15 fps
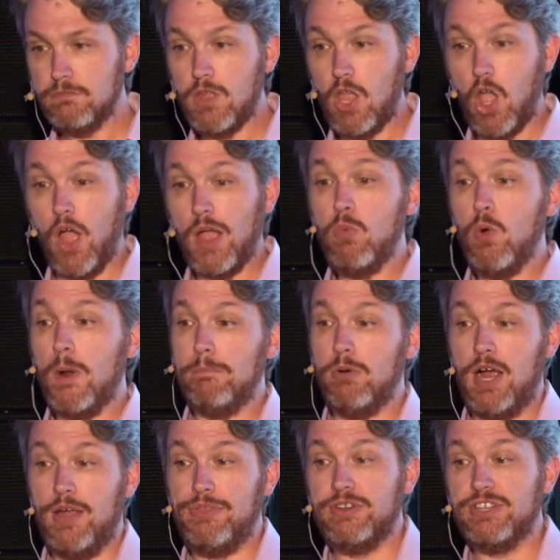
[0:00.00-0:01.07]
I want
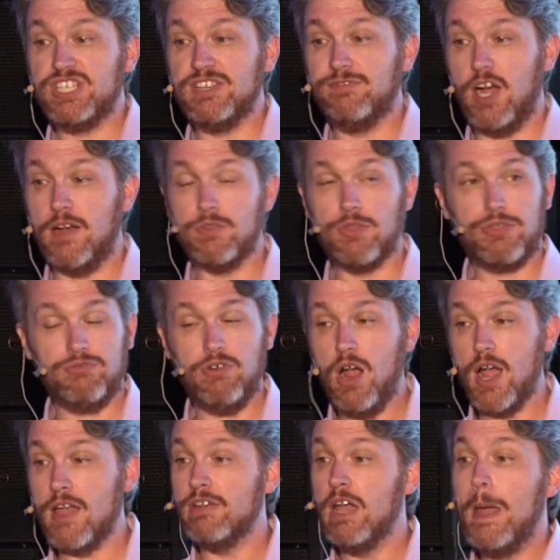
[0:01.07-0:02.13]
Python to survive and
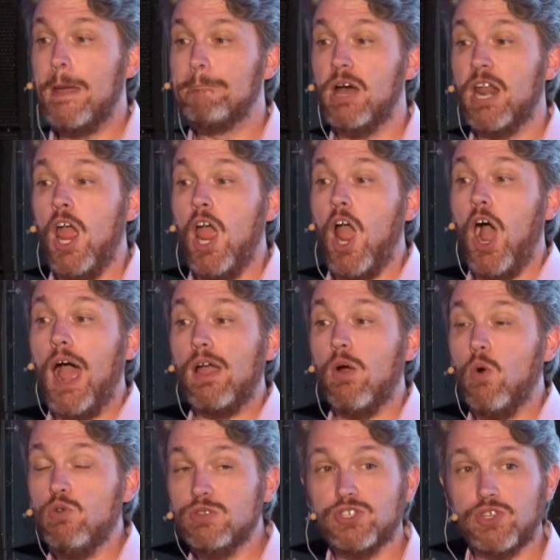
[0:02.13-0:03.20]
thrive, but I
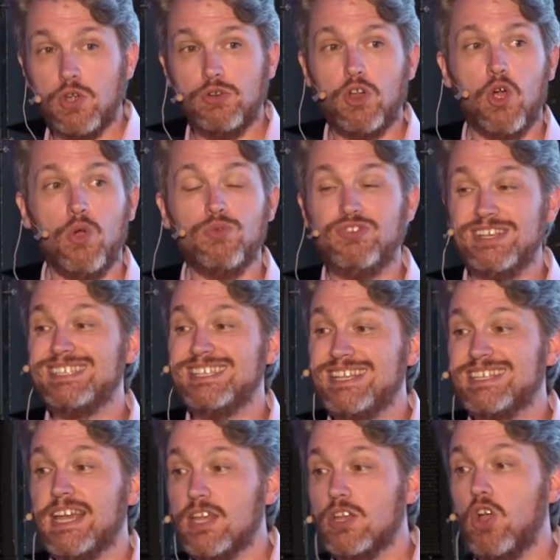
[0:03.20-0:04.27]
also know this
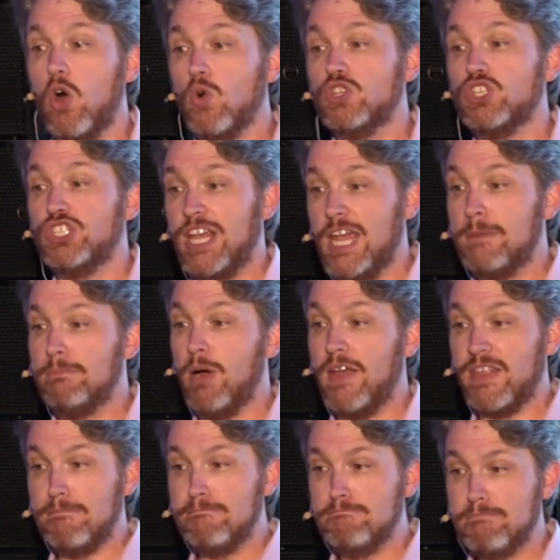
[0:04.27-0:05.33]
is a goal shared by
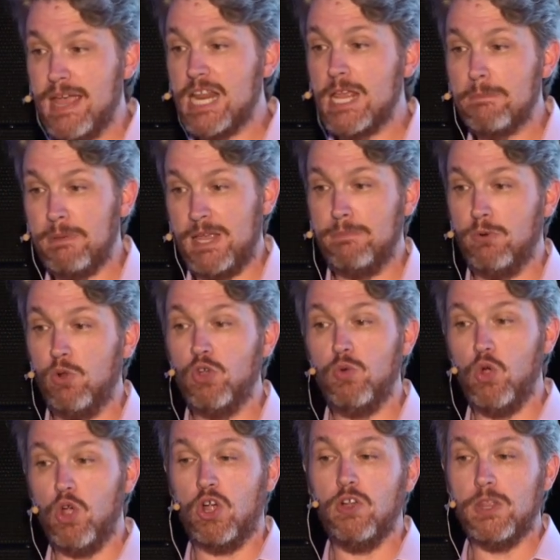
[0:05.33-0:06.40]
the many people who
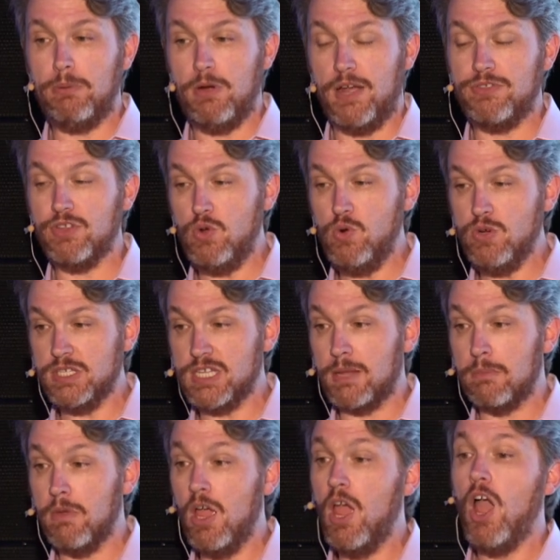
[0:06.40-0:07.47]
work on the Python core
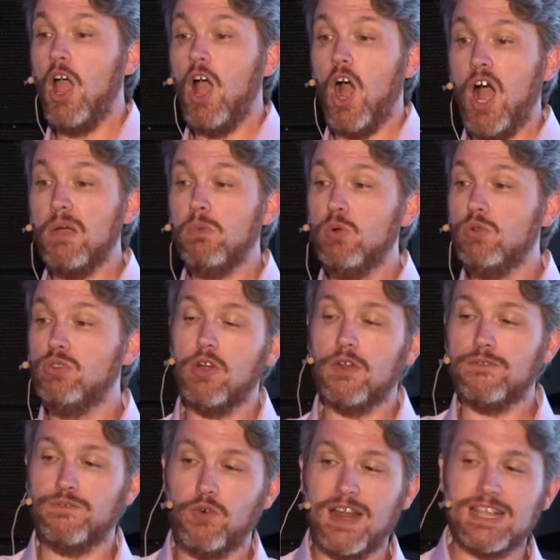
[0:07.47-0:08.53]
team. I will not
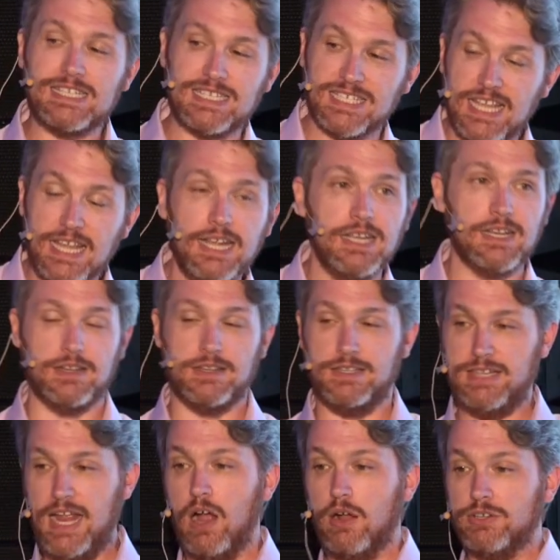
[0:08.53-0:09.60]
for a second
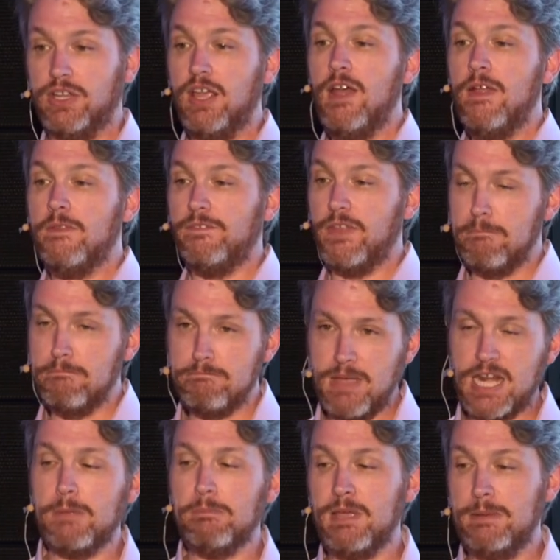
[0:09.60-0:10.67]
doubt that the
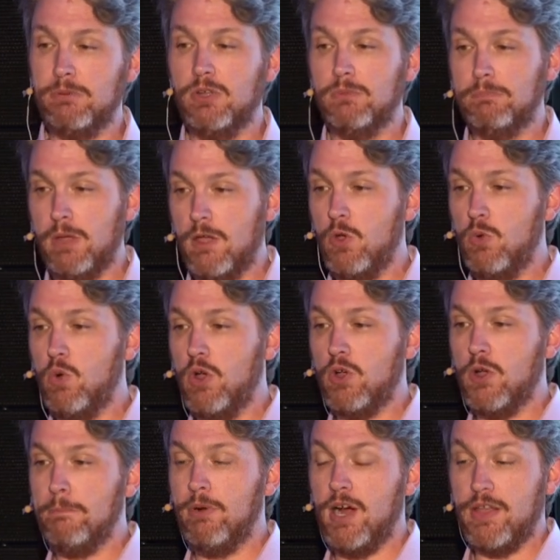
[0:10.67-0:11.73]
many people in, who work
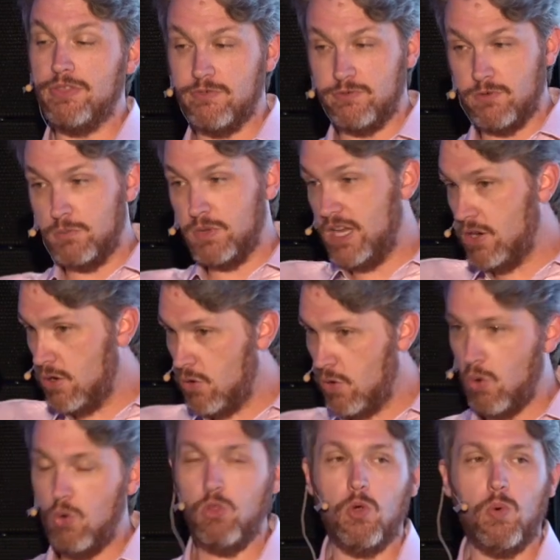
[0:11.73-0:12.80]
on Python, from Guido
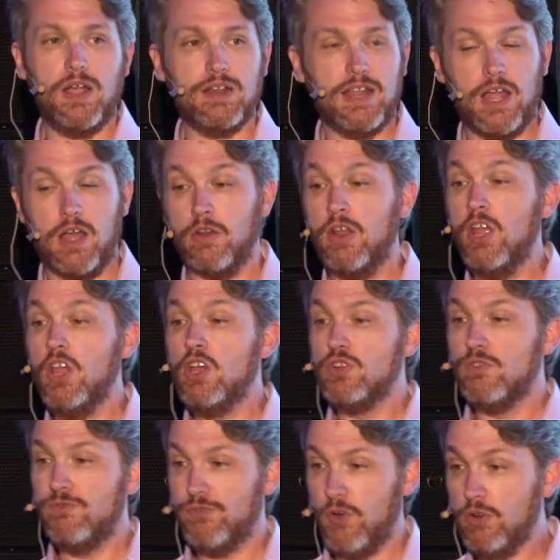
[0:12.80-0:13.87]
all the way down
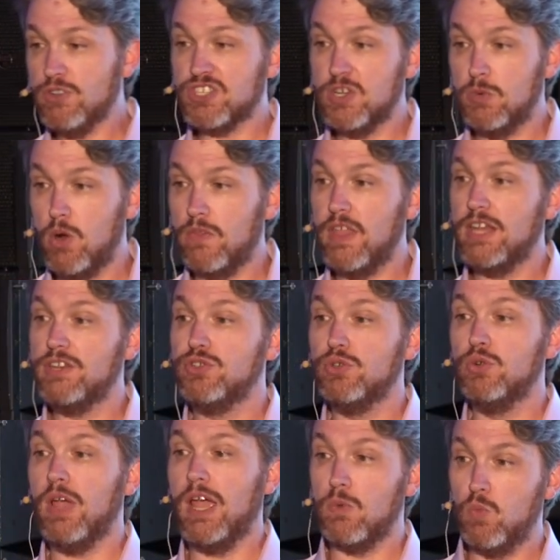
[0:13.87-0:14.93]
focus on what they
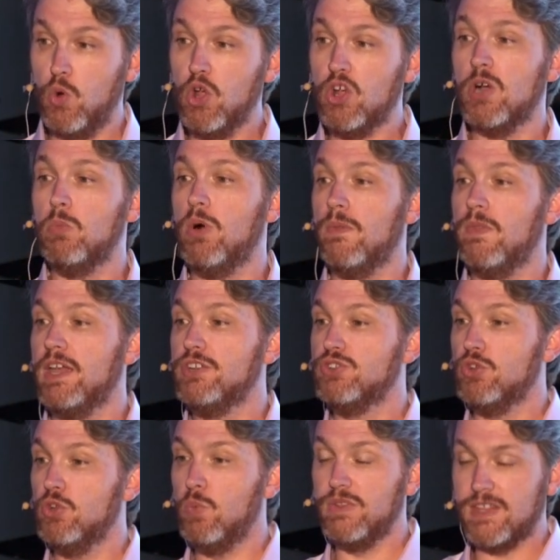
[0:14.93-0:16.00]
do and work on what they
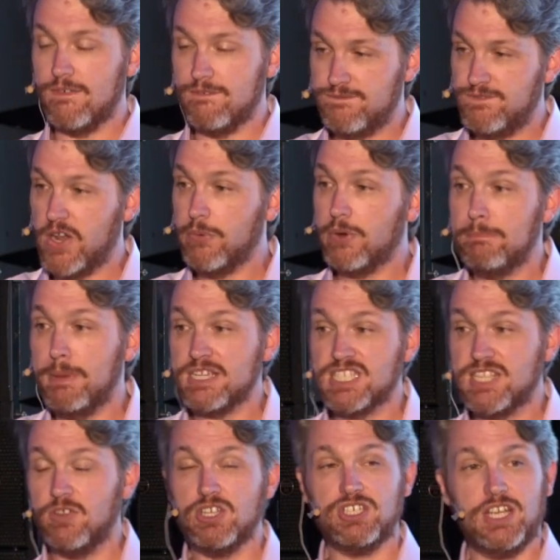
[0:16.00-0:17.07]
do with the very best
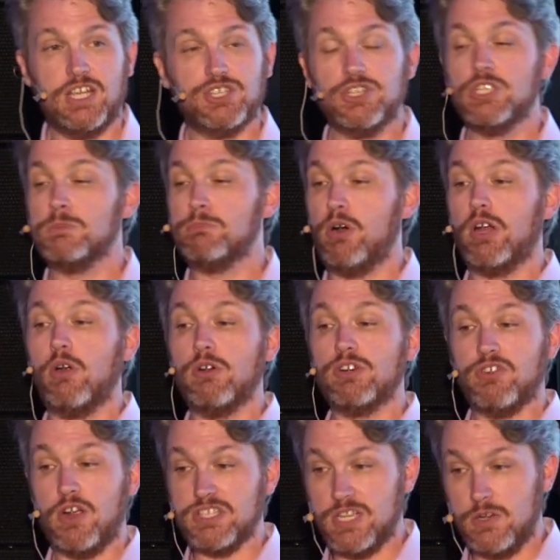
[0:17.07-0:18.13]
of intentions, prioritising